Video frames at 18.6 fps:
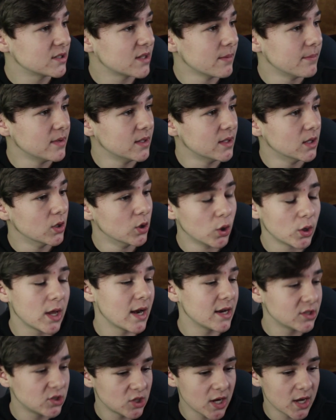just gonna be looking
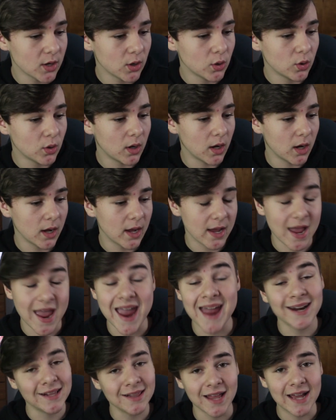at his channel,
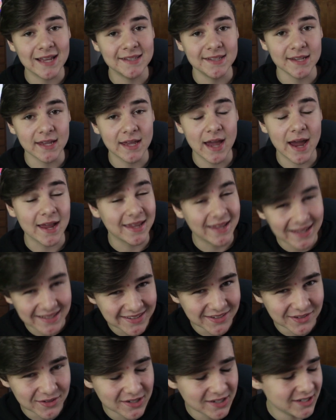analyzing it, I
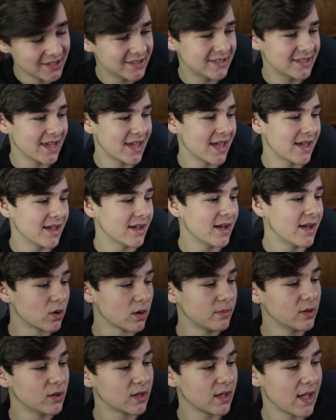guess you could say. We're
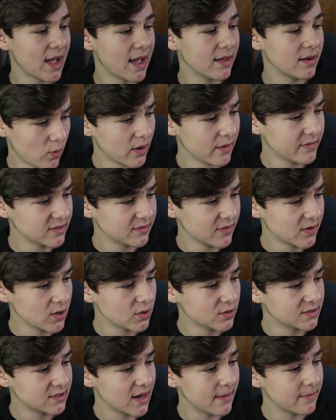gonna be looking at one of his
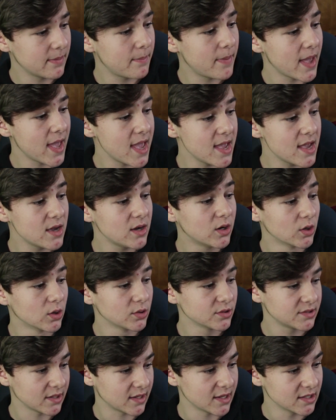videos named Paying
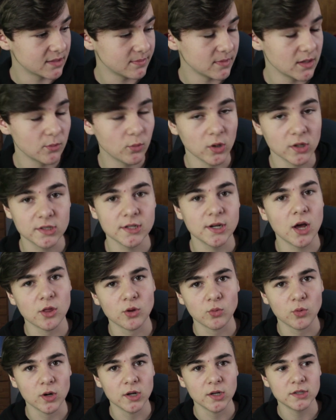Girls to Kiss Me, which in
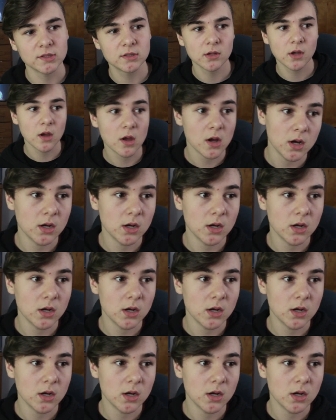other words,